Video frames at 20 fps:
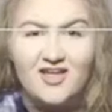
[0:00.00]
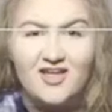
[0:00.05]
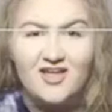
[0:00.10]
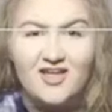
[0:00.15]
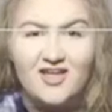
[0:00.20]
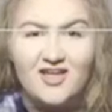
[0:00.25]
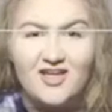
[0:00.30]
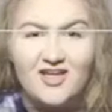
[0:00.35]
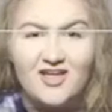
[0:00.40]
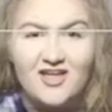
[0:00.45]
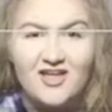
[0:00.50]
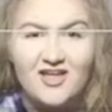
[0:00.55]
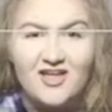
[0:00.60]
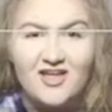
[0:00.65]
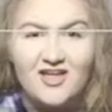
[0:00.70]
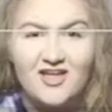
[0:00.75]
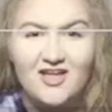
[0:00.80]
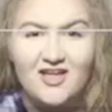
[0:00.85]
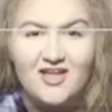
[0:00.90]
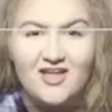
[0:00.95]

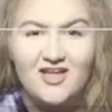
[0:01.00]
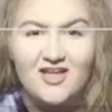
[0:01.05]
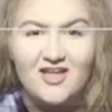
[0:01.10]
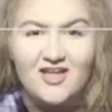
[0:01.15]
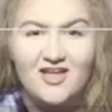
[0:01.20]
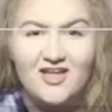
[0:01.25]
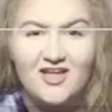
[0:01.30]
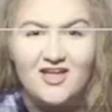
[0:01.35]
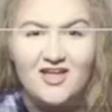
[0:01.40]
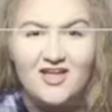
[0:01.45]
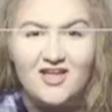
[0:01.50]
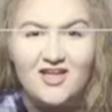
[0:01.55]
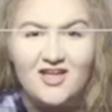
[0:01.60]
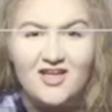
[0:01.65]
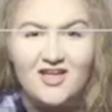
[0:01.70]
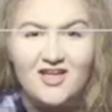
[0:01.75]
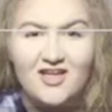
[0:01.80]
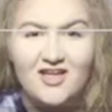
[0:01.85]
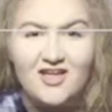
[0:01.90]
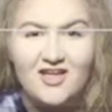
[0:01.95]

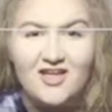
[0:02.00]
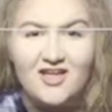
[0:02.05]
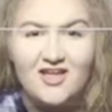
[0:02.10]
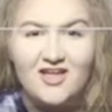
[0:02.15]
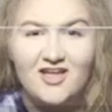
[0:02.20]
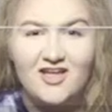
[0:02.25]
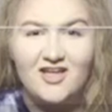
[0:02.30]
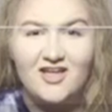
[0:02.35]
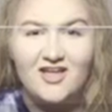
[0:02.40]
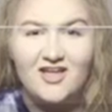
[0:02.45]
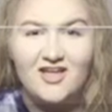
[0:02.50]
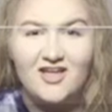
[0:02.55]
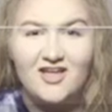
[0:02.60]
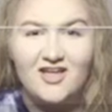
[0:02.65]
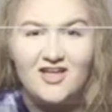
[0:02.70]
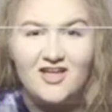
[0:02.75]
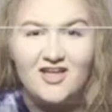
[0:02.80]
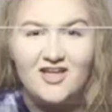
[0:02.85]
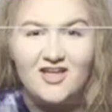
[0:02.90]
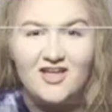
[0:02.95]

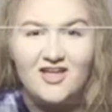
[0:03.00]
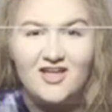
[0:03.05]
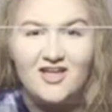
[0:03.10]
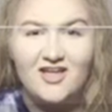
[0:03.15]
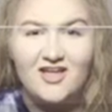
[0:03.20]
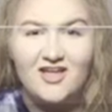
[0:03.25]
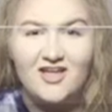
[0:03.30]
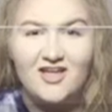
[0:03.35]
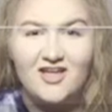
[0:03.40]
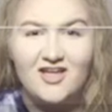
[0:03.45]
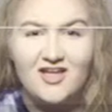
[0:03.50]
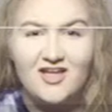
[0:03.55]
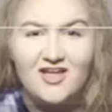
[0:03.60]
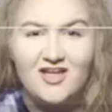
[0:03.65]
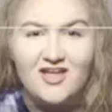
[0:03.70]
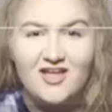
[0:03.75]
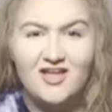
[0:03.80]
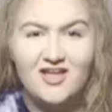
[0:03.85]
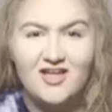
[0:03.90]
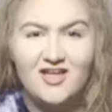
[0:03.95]

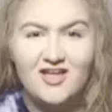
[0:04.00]
(silence)